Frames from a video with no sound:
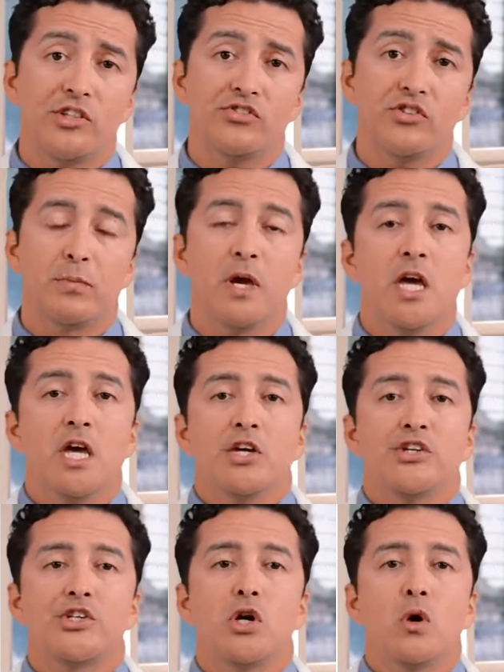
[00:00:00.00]
system.
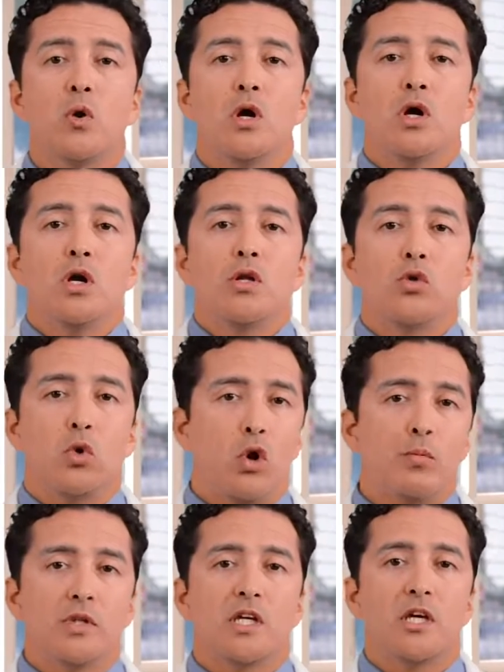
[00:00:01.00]
So
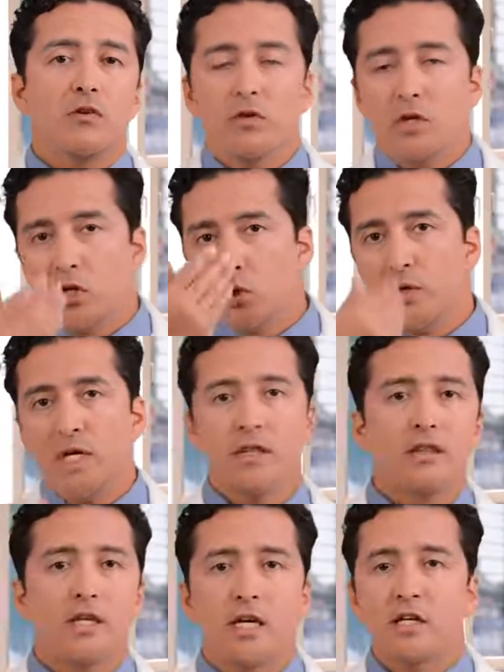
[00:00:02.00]
normally you
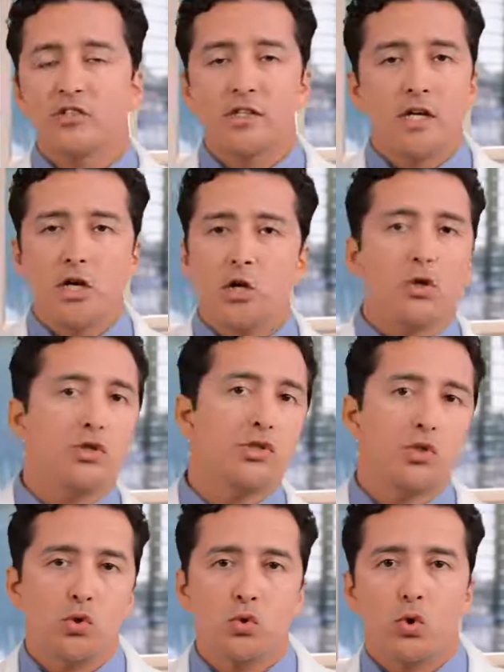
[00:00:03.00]
eat things and then it
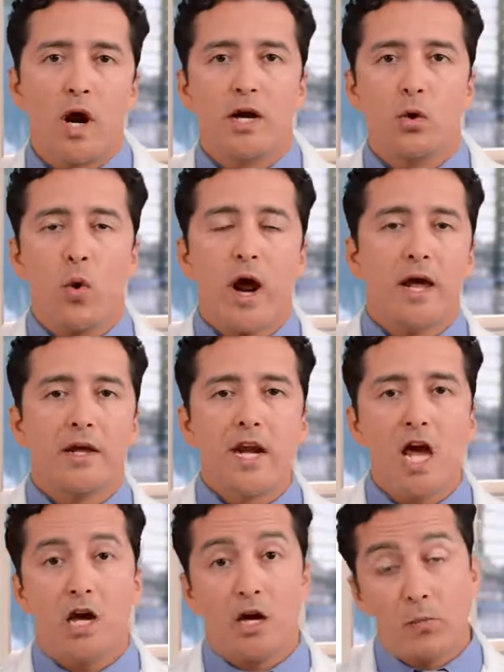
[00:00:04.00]
goes through right away.
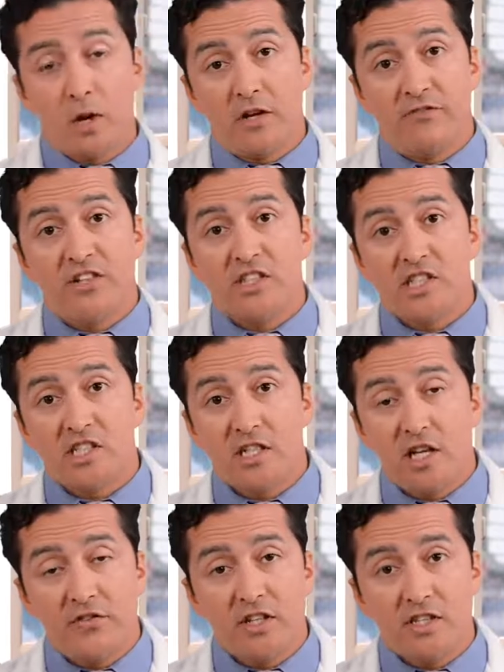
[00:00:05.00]
Now, but if
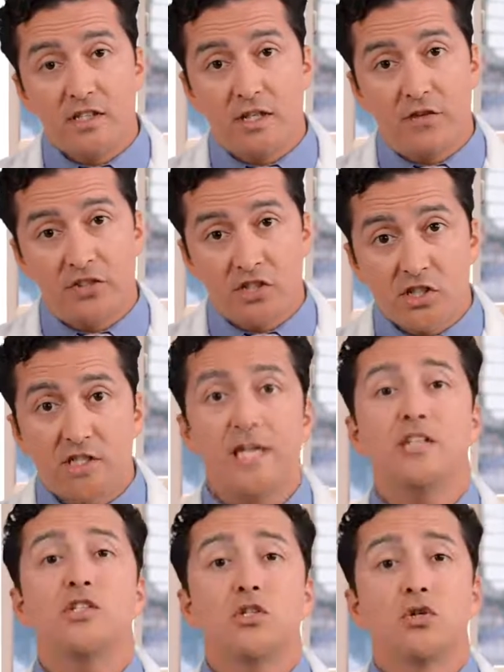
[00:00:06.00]
it
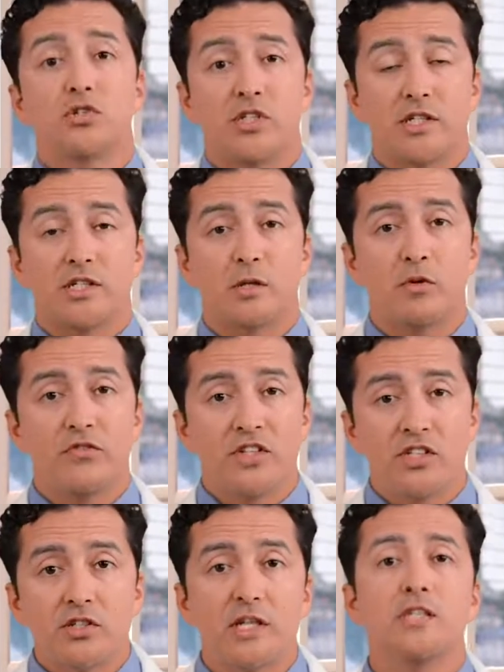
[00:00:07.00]
stays in your system, if
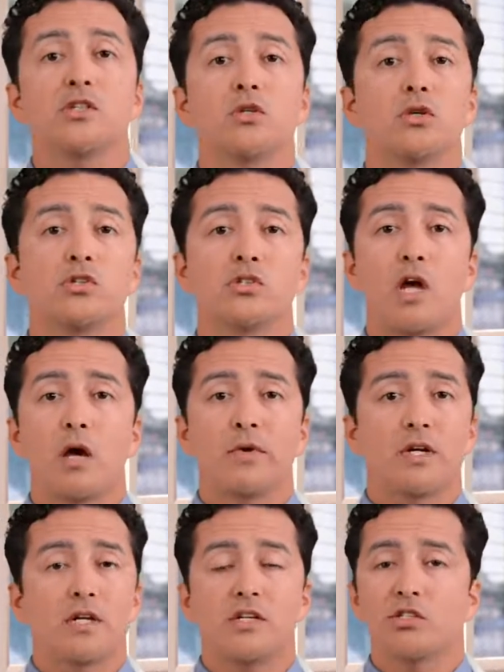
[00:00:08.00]
it stays in your
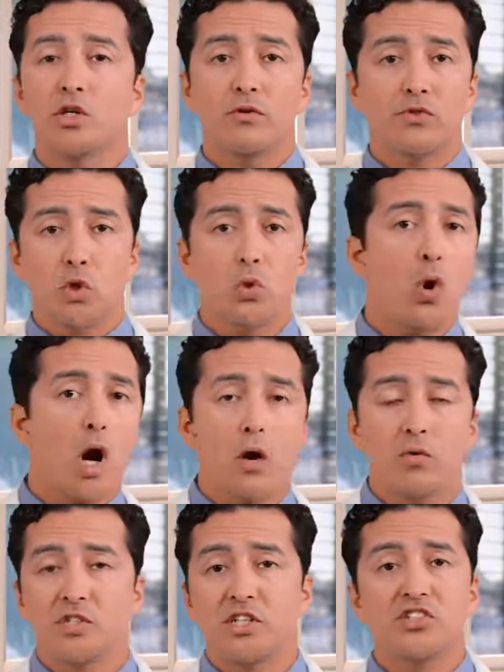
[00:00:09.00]
stomach, instead of 2
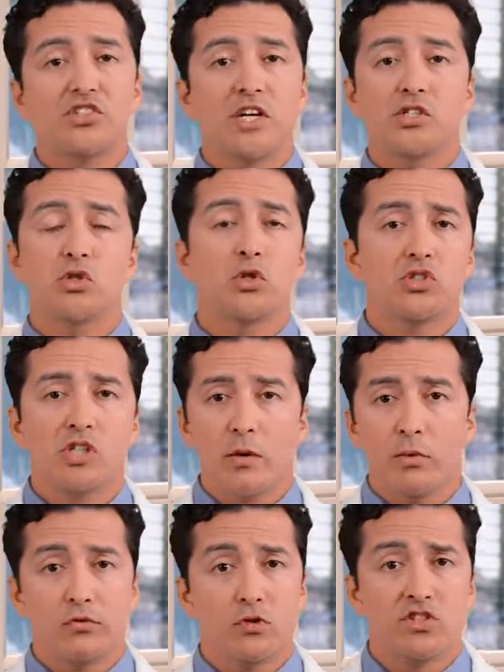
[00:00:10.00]
hours, it stays in your
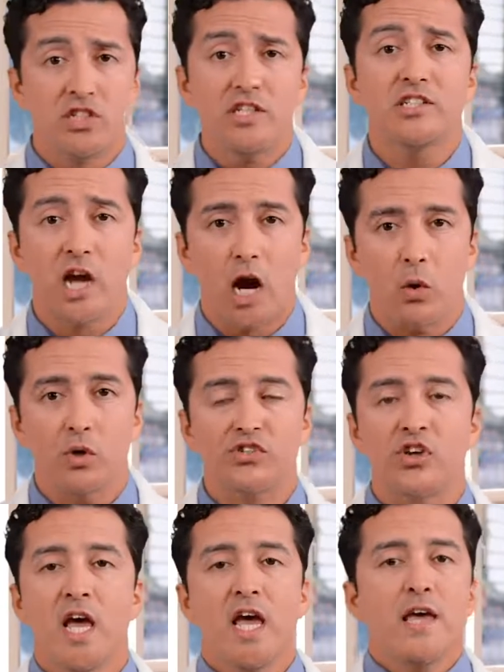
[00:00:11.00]
stomach for 6
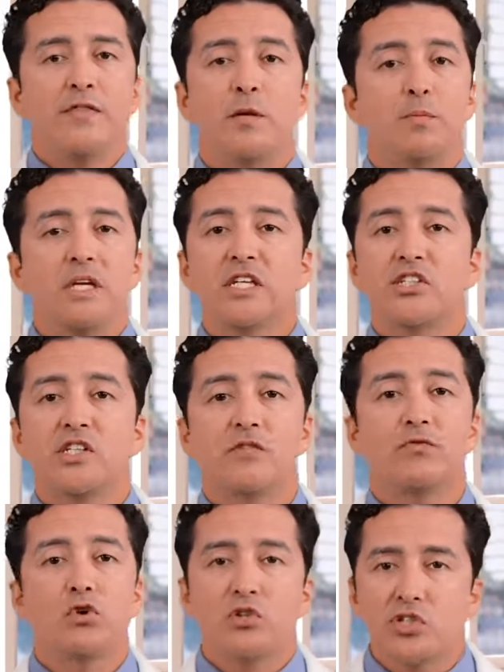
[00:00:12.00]
hours. That means
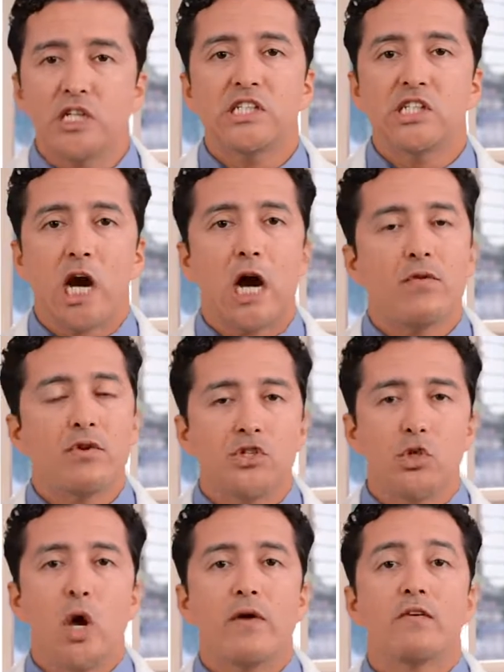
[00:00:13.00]
that for 6
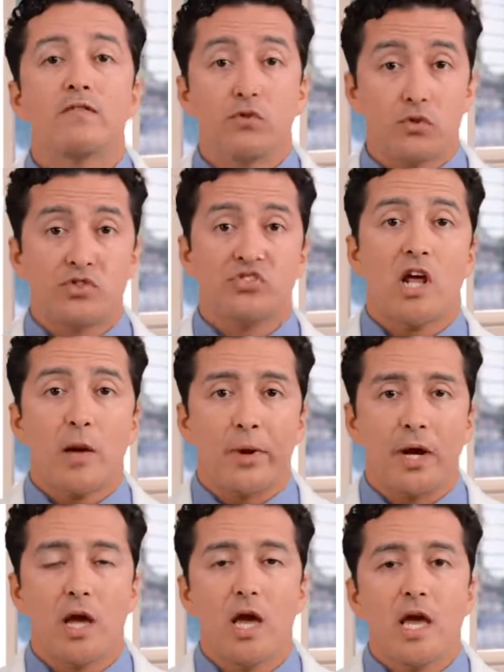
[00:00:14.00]
hours you have a full
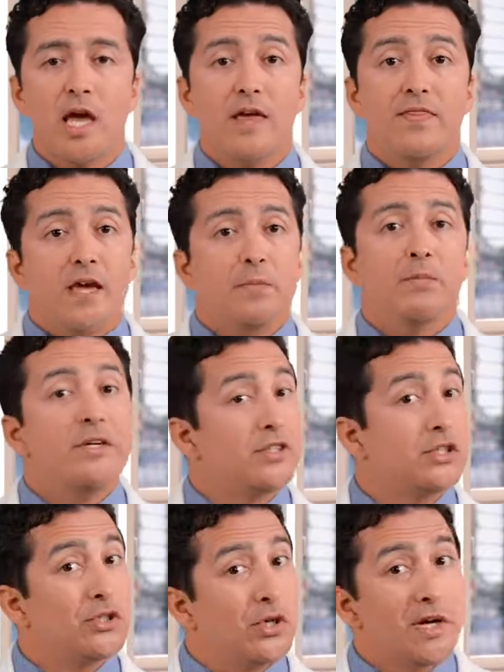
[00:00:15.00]
stomach, and that
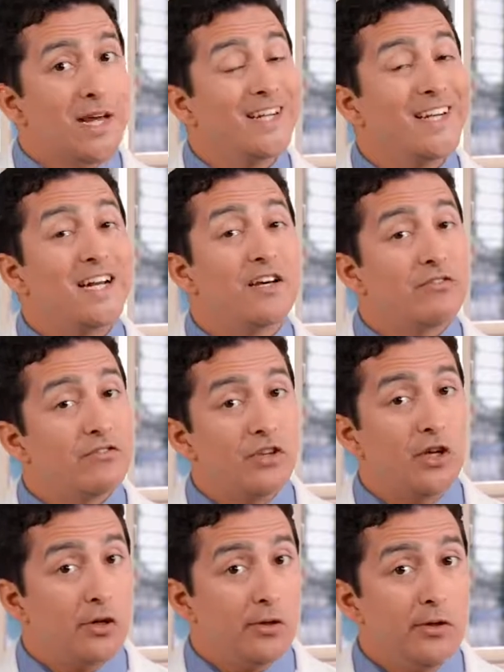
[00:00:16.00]
means that you're not gonna
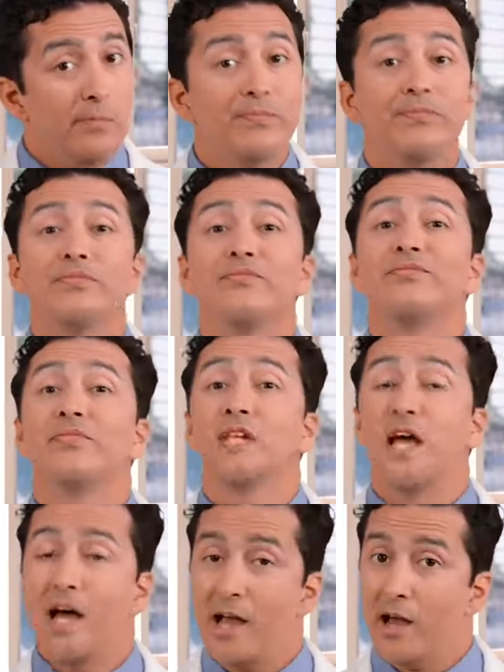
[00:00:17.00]
feel
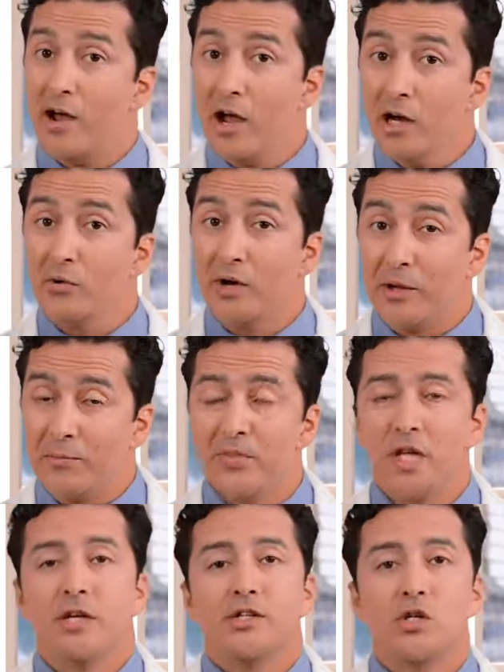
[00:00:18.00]
hungry.
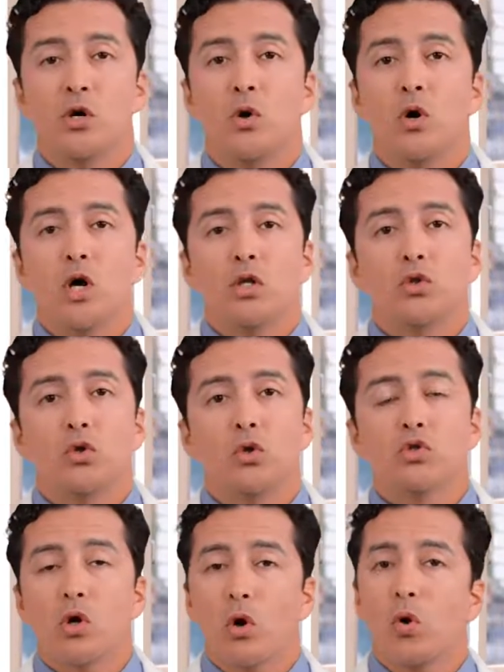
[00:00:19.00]
So
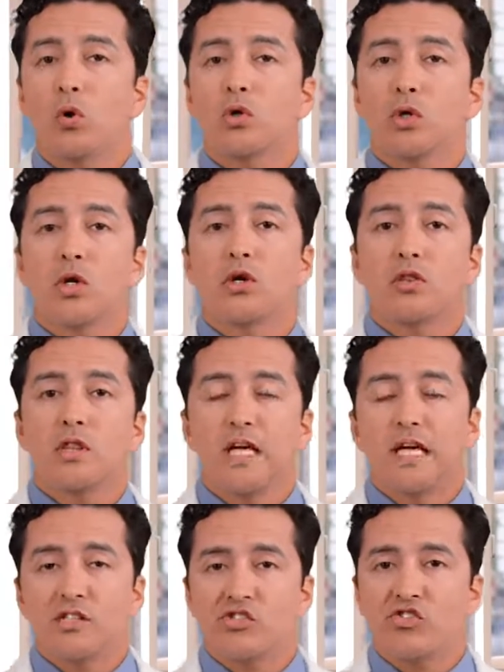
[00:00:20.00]
those are all the good
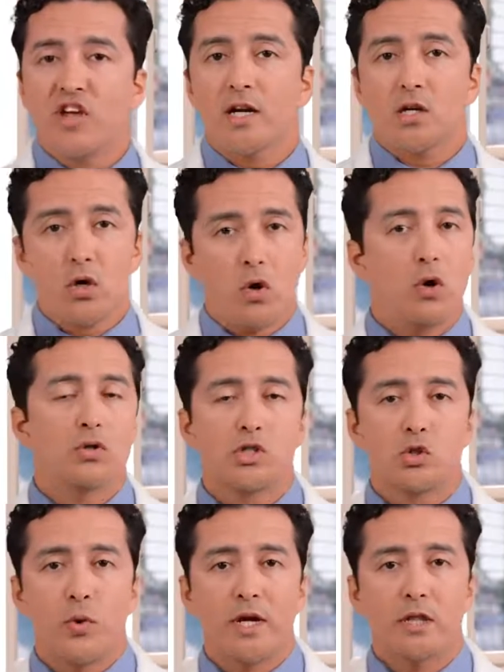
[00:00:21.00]
things that causes